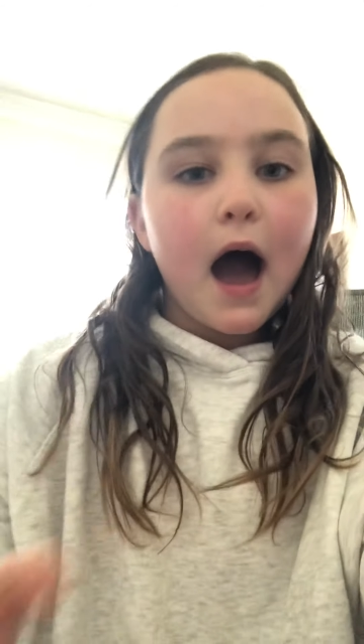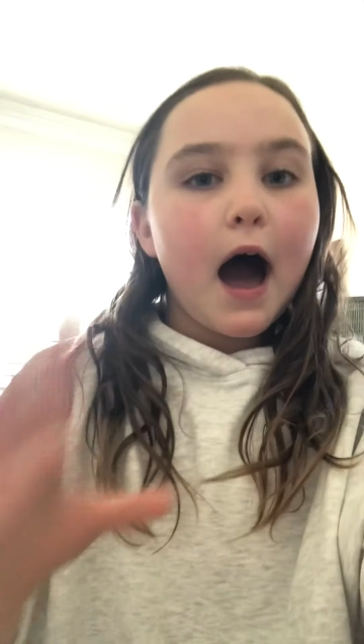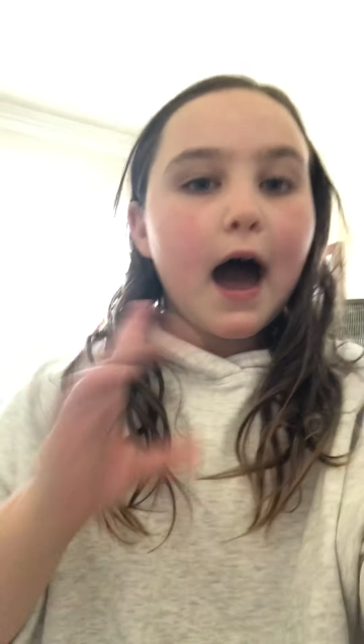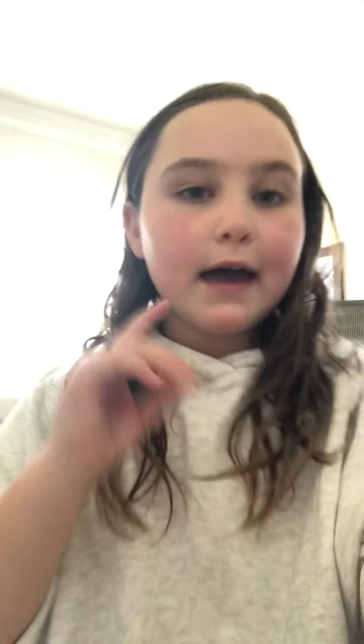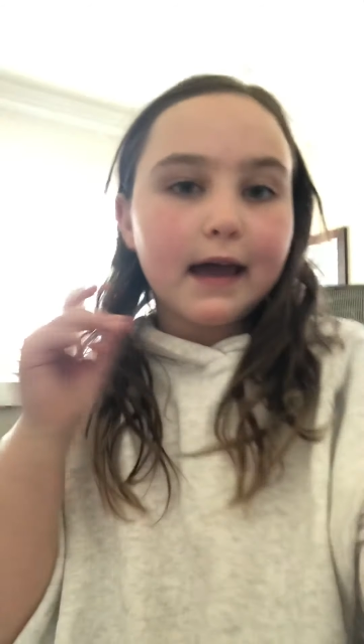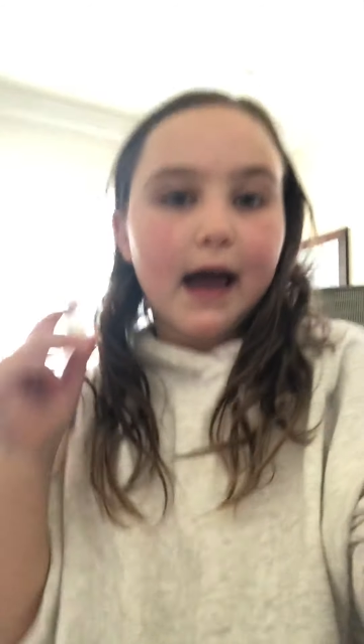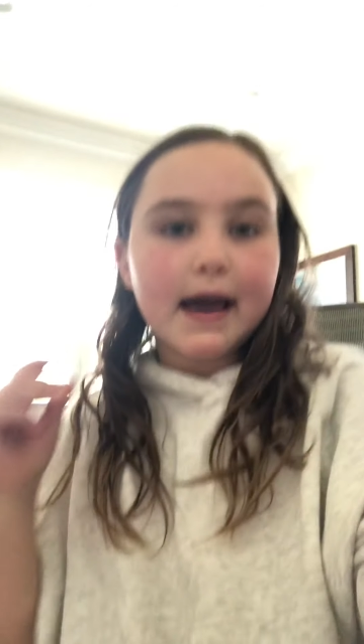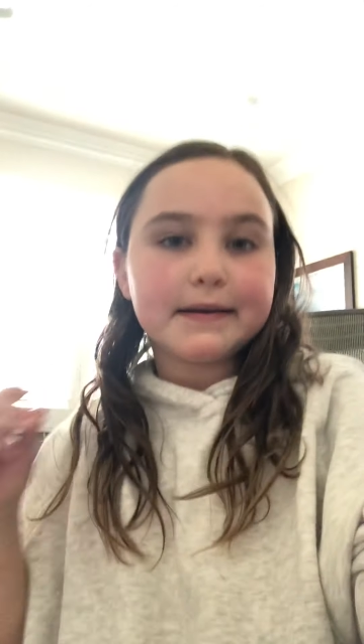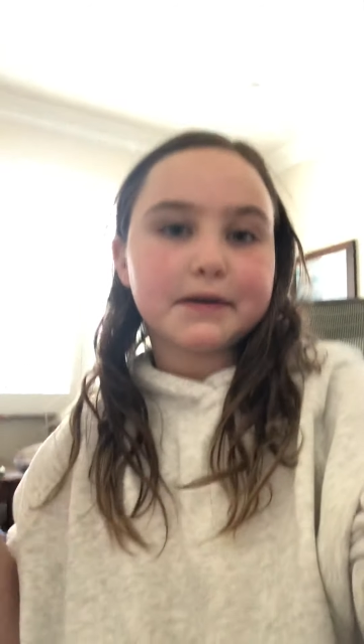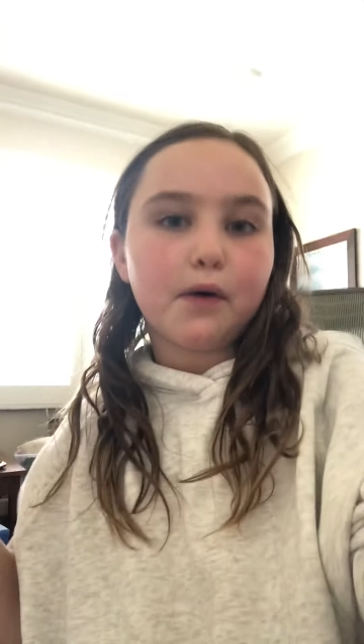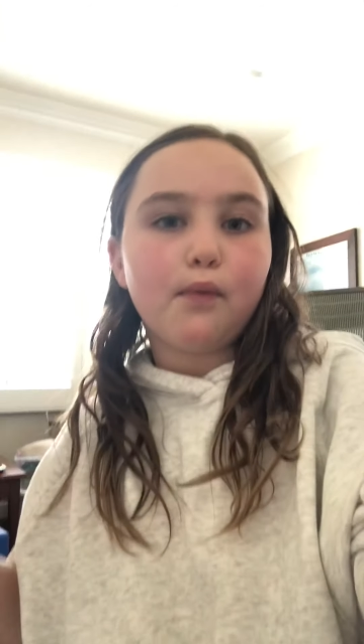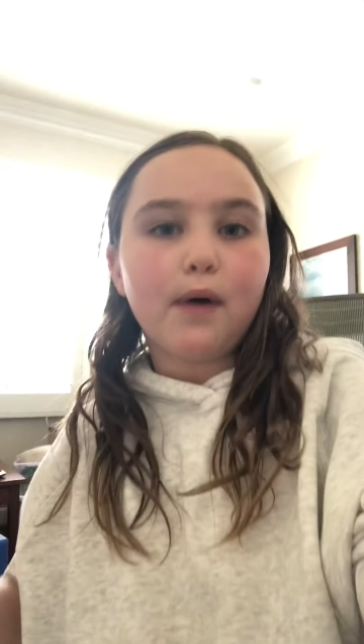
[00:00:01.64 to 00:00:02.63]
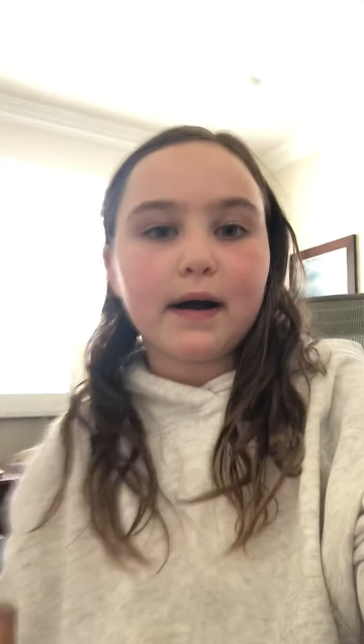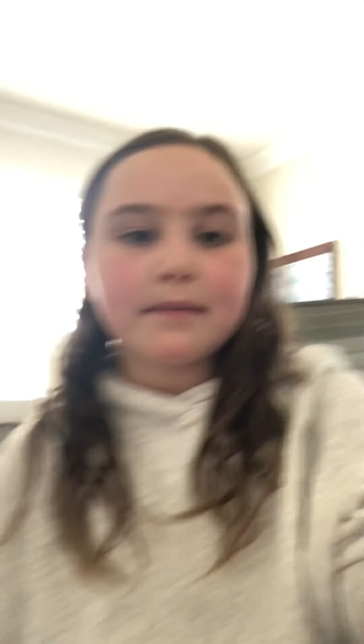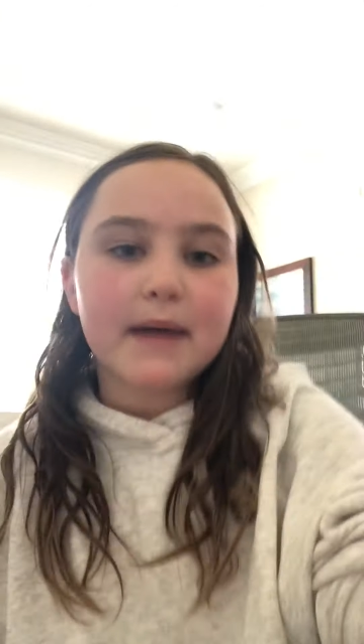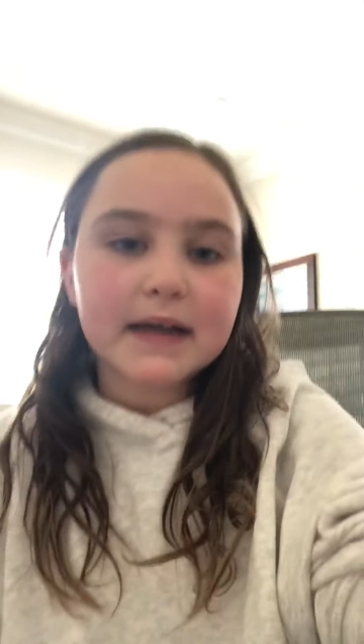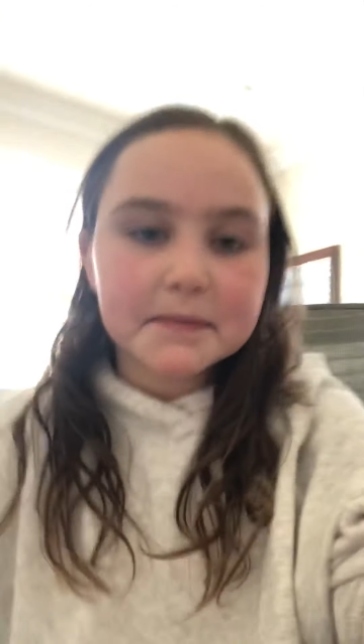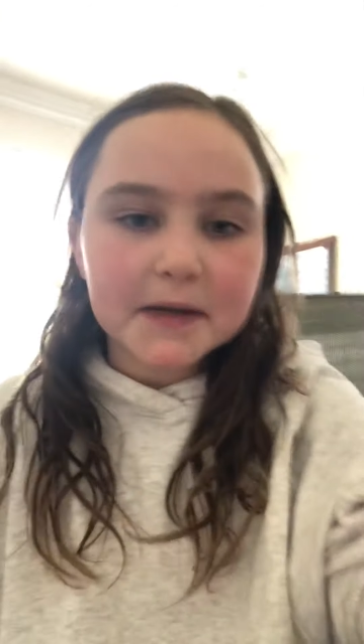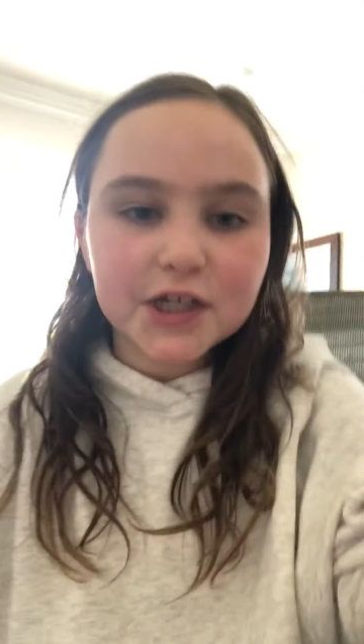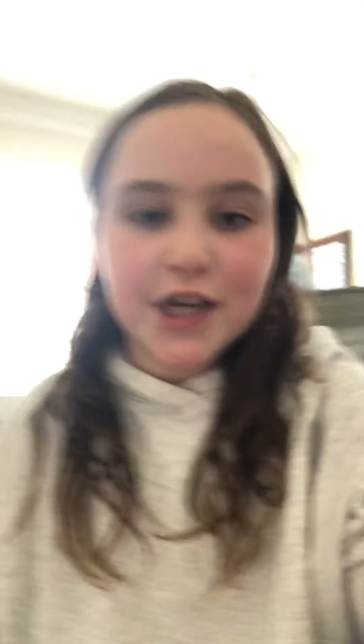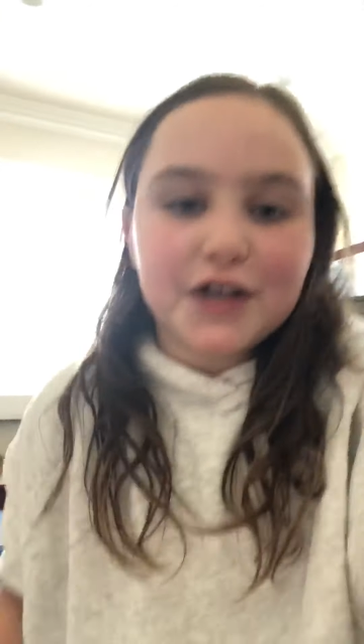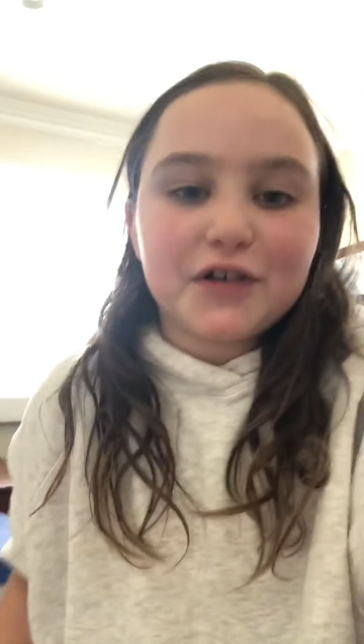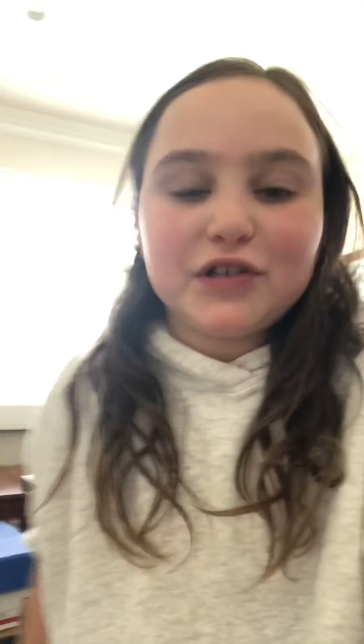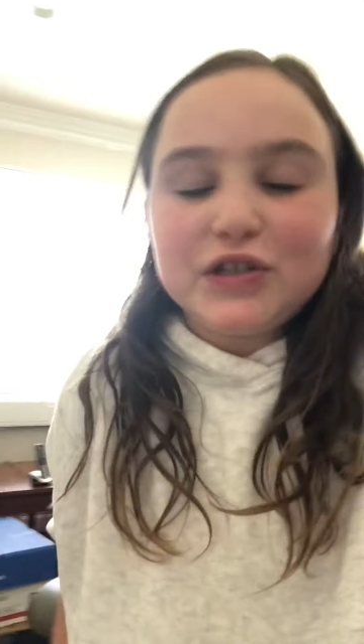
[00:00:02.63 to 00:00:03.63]
Hi guys, welcome back to my
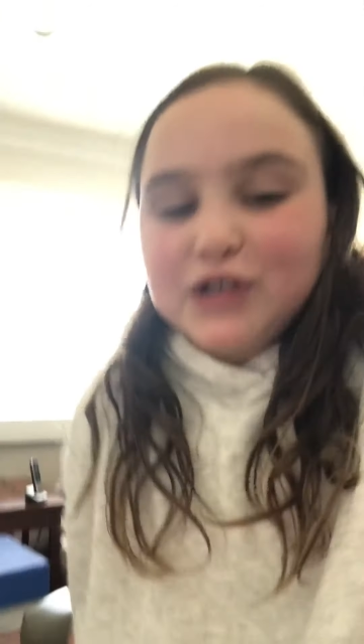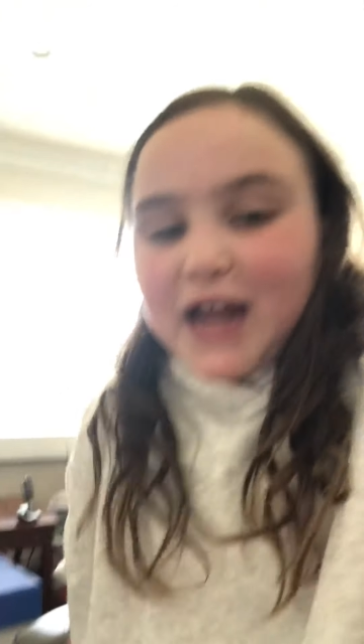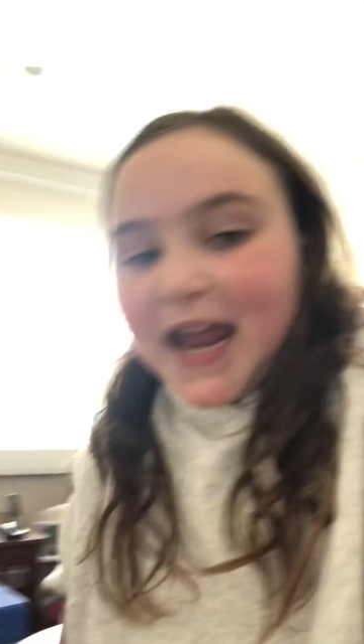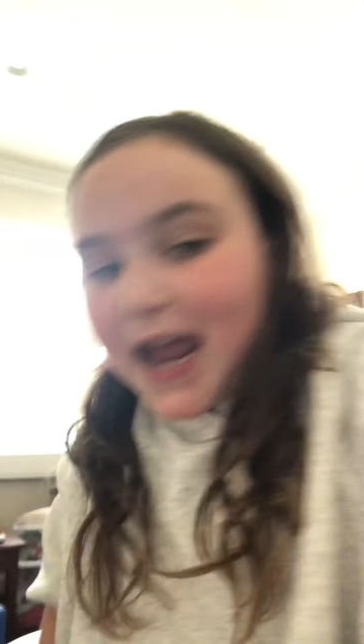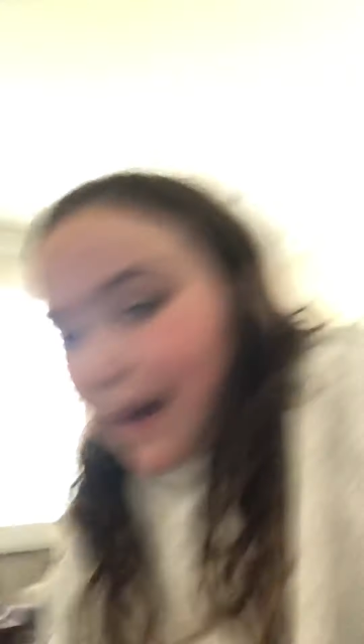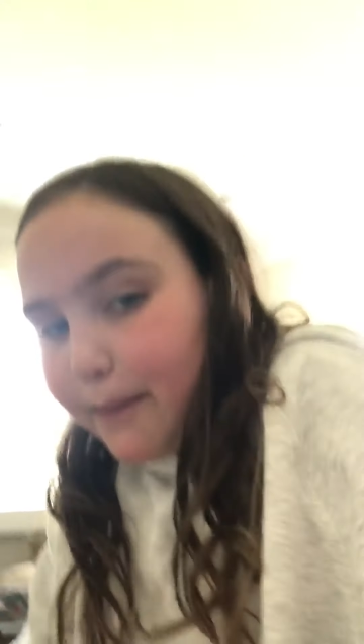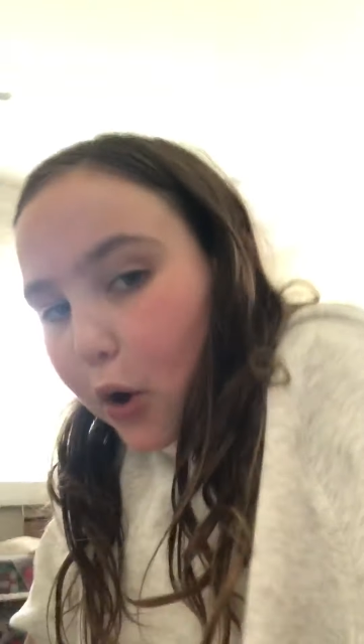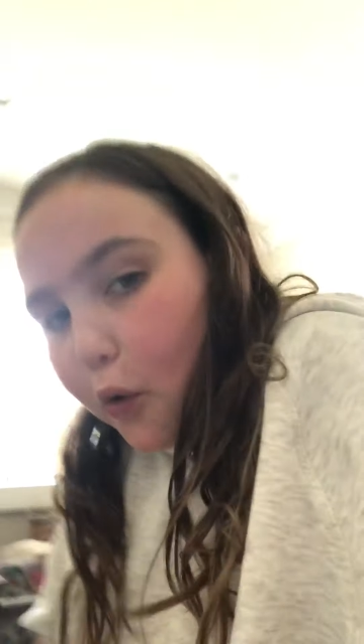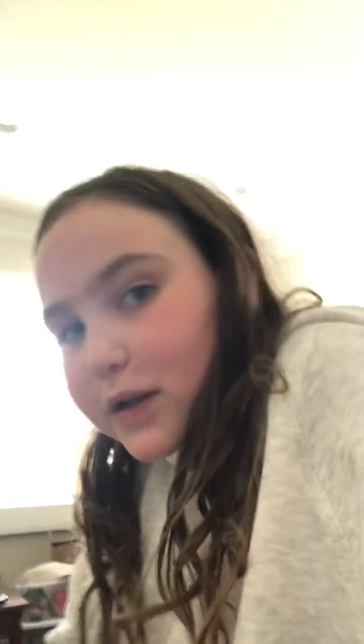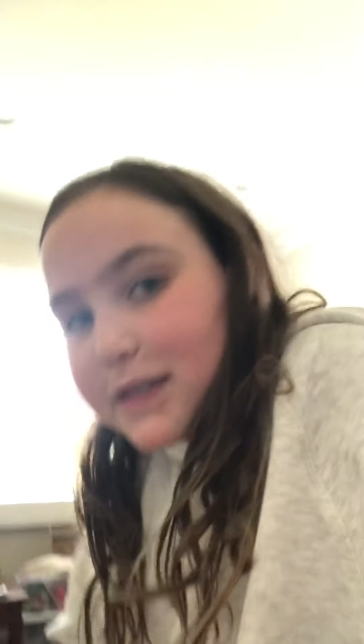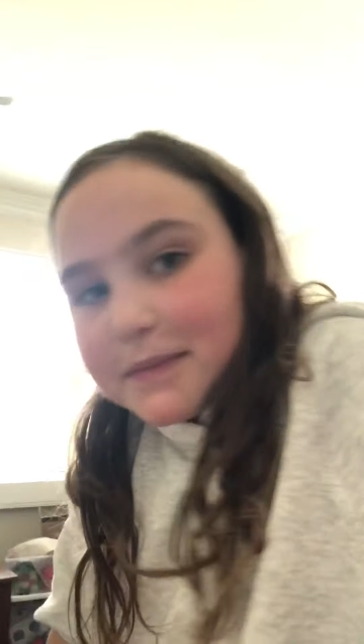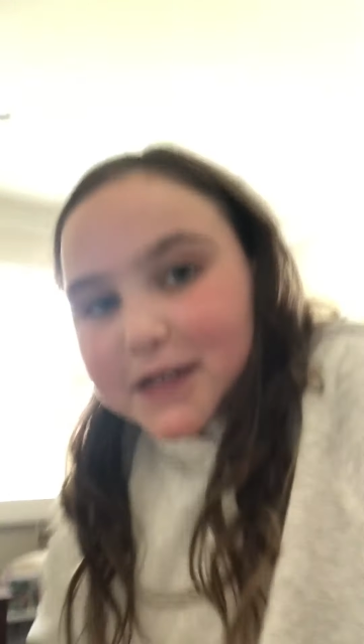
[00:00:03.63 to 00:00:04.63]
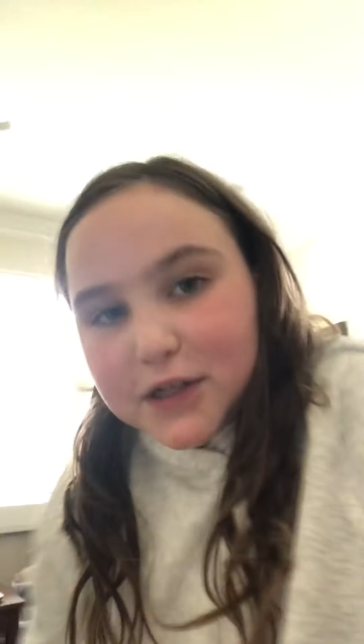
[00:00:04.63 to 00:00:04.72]
channel. Today I'm going to be